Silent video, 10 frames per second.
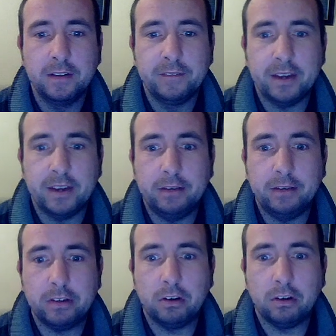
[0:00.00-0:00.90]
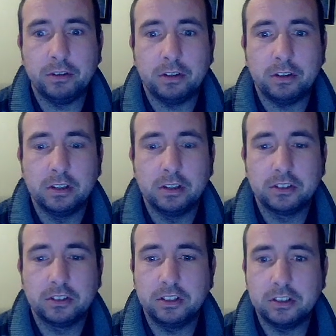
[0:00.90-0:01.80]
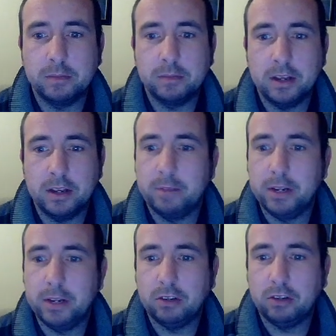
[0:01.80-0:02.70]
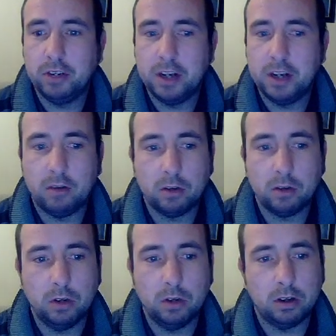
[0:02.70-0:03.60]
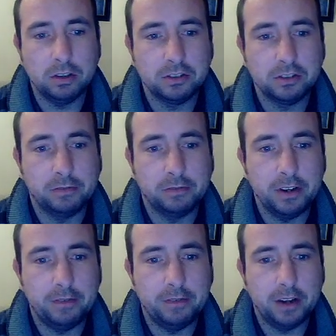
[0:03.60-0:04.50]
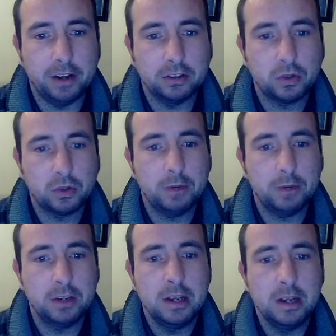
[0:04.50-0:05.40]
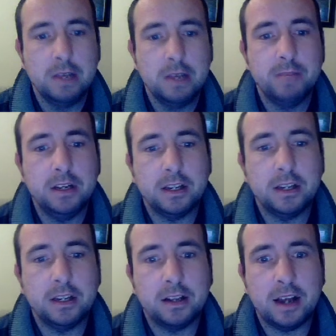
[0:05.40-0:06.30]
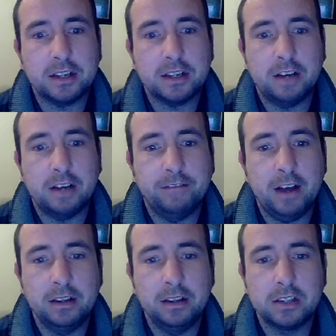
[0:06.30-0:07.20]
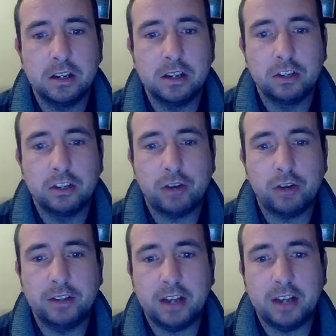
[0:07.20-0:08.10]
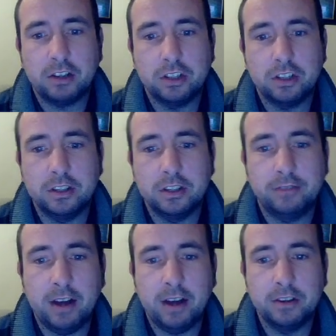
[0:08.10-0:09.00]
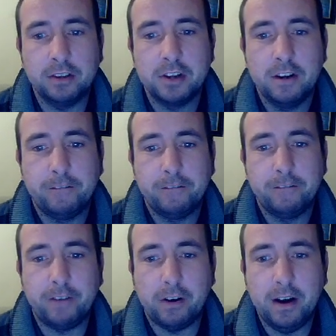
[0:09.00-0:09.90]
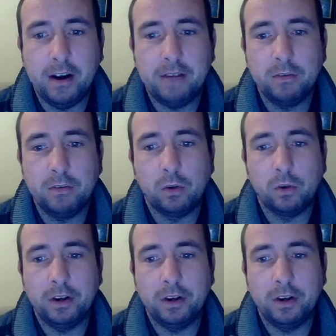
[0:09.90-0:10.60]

every other system in the Bitcoin network will also verify the script, meaning that a valid transaction is valid for everyone and